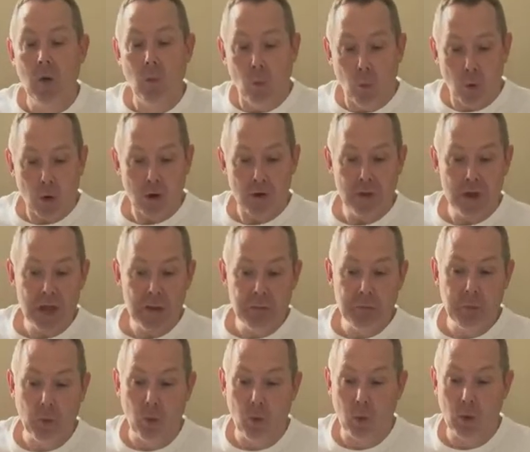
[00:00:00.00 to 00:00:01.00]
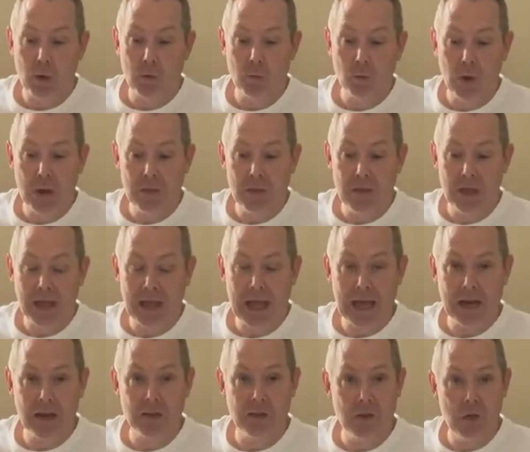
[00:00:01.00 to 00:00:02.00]
Were they born with the
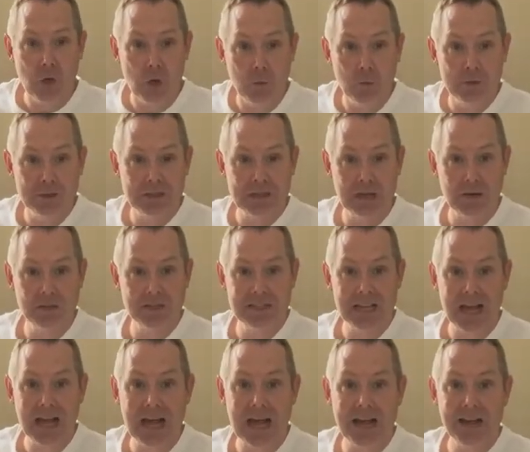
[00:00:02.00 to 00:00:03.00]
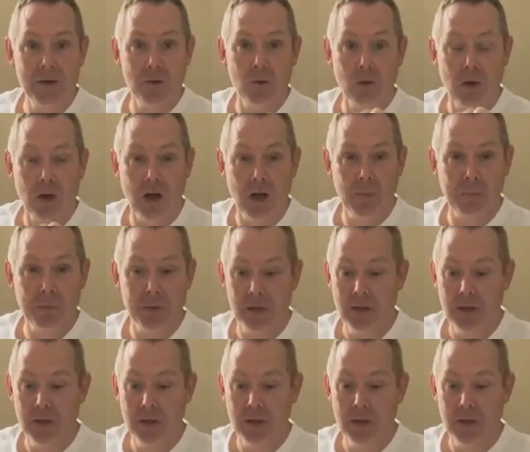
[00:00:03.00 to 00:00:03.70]
head of the humerus that was higher up,